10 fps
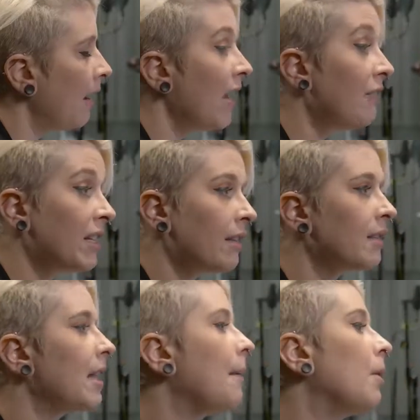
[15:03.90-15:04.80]
If it
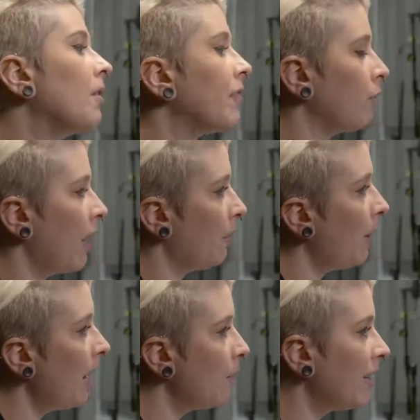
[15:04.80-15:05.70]
doesn't sound perfect right
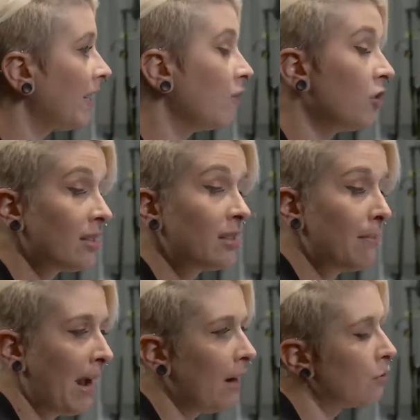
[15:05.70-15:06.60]
away, we can adjust the
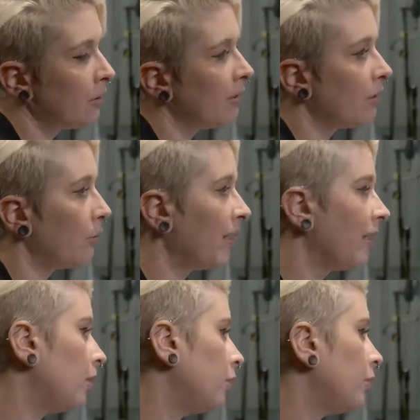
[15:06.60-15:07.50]
boundaries so we can
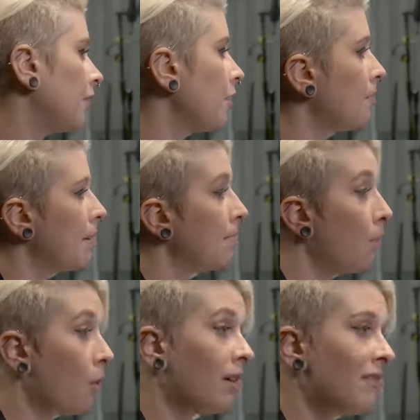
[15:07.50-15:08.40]
include a little bit
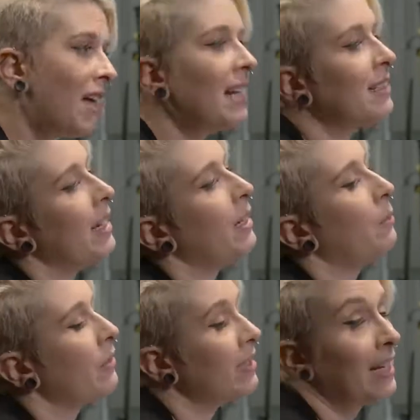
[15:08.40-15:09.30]
more of that take
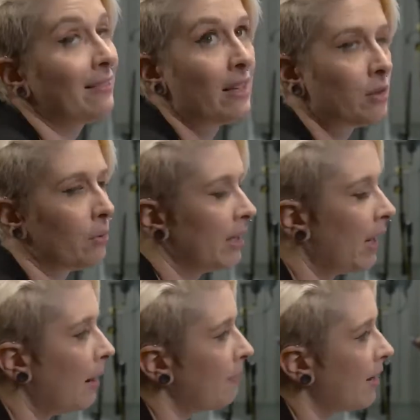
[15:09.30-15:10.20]
with the take that's already
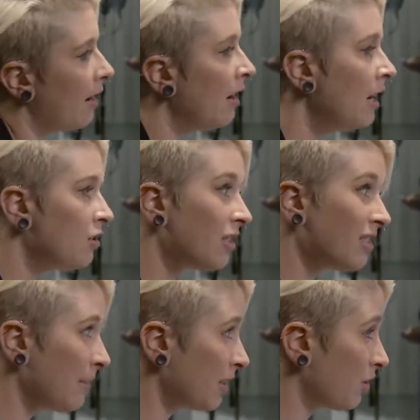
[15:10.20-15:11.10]
up there just
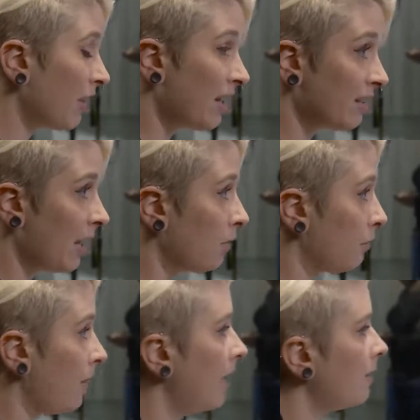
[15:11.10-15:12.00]
to make sure that it
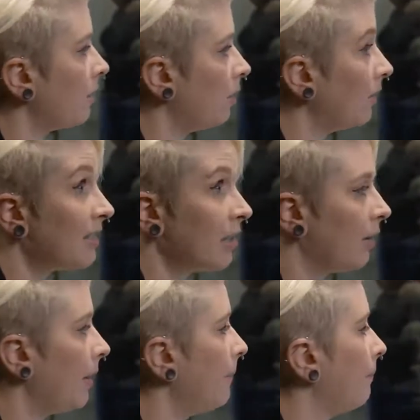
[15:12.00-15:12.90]
sounds right. So let's hear it.